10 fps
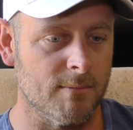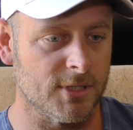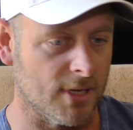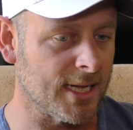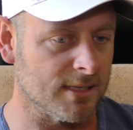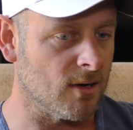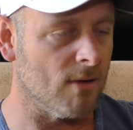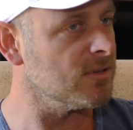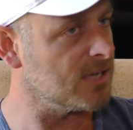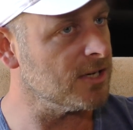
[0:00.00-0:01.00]
So that's a
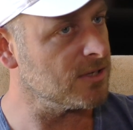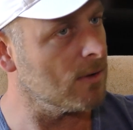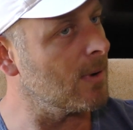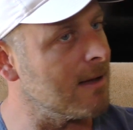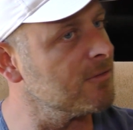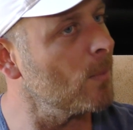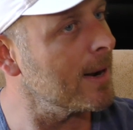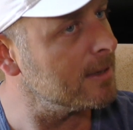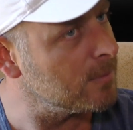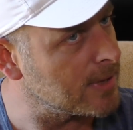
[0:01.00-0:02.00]
conversation I will have
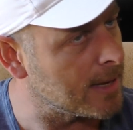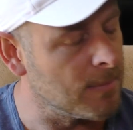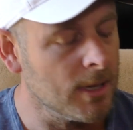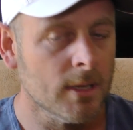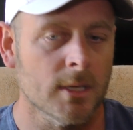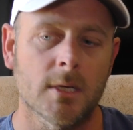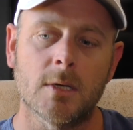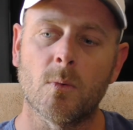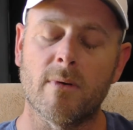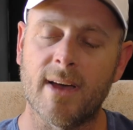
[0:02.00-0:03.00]
directly with him.
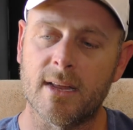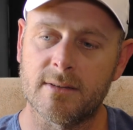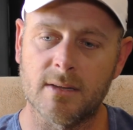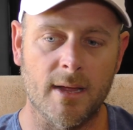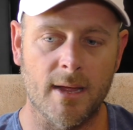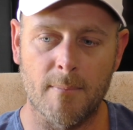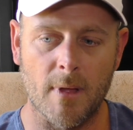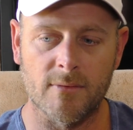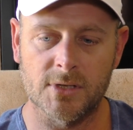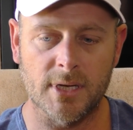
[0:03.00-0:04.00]
We've had
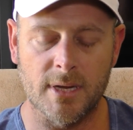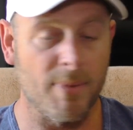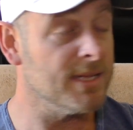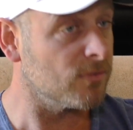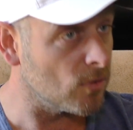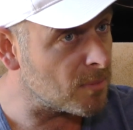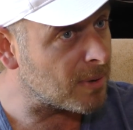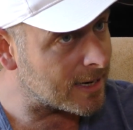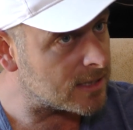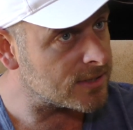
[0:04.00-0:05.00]
obviously bids for other
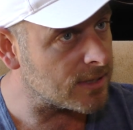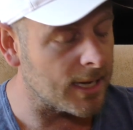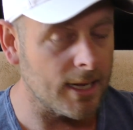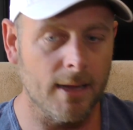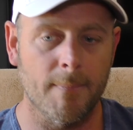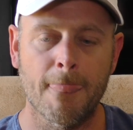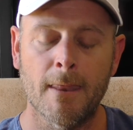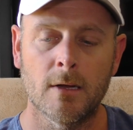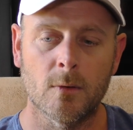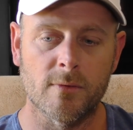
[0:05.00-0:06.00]
players.
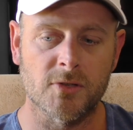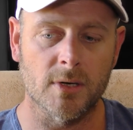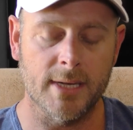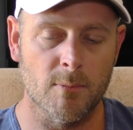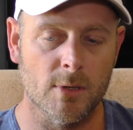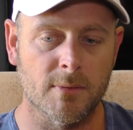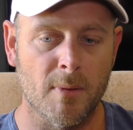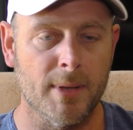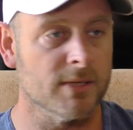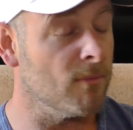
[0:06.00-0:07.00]
We've turned down
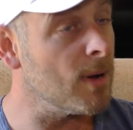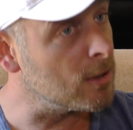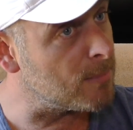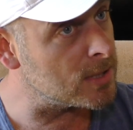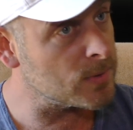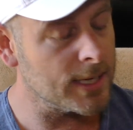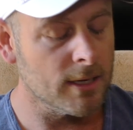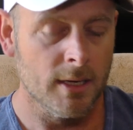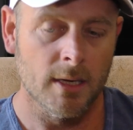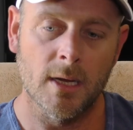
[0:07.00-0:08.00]
multiple bids for Michael Boswick.
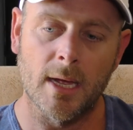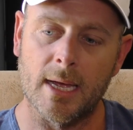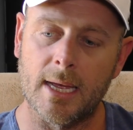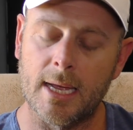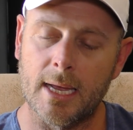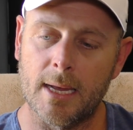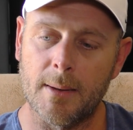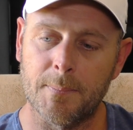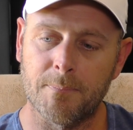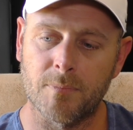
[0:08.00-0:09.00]

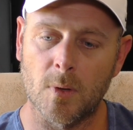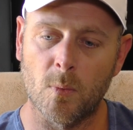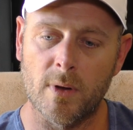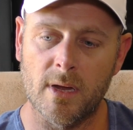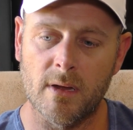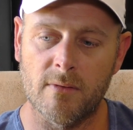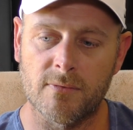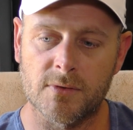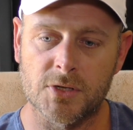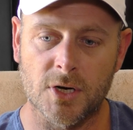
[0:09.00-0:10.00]

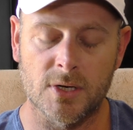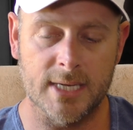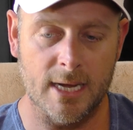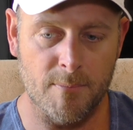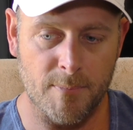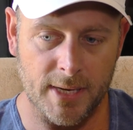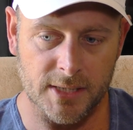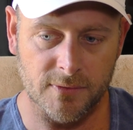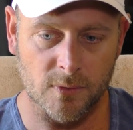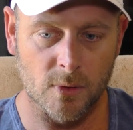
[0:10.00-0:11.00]
We've turned down
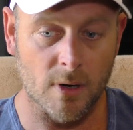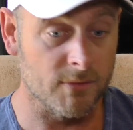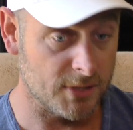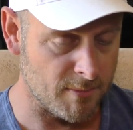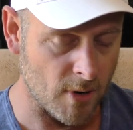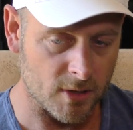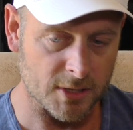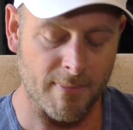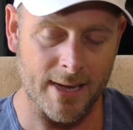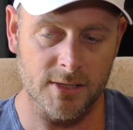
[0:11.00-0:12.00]
bids for obviously
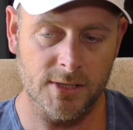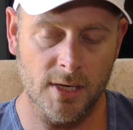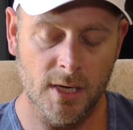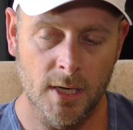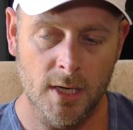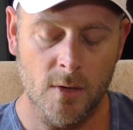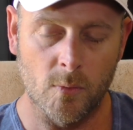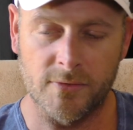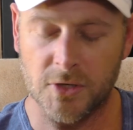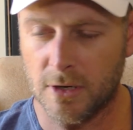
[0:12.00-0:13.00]
Marcus Madison.
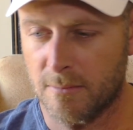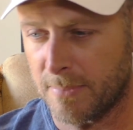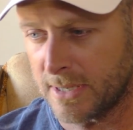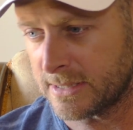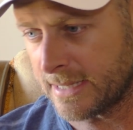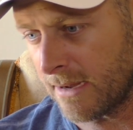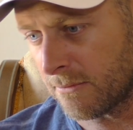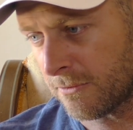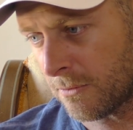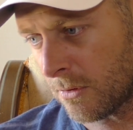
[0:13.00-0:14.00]
We've turned bids
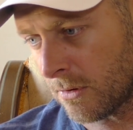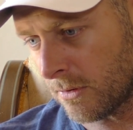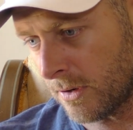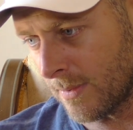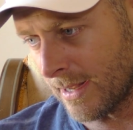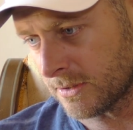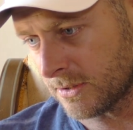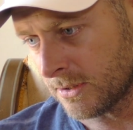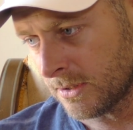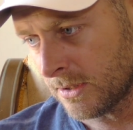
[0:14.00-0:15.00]
down for, who else